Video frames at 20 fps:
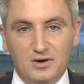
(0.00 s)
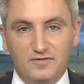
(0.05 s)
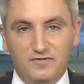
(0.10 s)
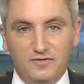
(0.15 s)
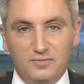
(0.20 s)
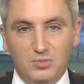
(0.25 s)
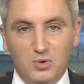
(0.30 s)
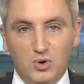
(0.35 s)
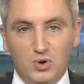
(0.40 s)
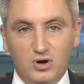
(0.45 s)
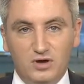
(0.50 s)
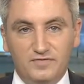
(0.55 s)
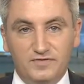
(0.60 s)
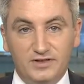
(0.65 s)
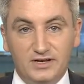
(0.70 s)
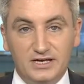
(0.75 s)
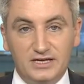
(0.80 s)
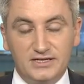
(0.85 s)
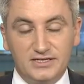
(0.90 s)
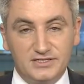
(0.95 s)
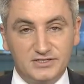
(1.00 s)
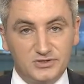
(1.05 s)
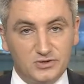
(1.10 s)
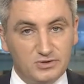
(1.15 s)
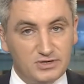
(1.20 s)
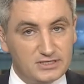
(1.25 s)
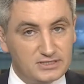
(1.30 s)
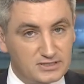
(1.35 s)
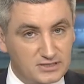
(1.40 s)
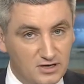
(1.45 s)
For more of the latest
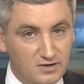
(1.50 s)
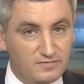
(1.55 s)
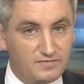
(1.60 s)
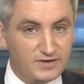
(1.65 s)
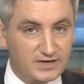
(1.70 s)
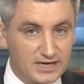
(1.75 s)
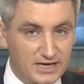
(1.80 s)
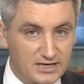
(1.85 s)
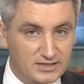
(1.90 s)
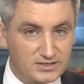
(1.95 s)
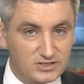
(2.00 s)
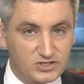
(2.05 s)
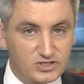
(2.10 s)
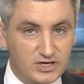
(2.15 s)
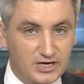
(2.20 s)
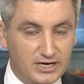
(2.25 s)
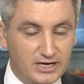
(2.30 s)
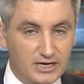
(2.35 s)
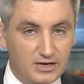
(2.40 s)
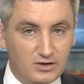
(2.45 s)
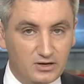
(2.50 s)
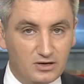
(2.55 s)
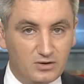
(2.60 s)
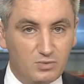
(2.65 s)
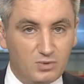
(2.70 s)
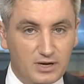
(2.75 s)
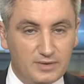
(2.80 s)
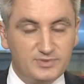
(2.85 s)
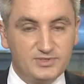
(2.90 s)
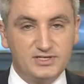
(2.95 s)
stories, don't forget to check out our
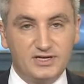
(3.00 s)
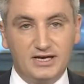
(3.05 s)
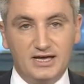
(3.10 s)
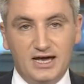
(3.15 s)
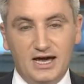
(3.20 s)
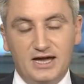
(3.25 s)
website,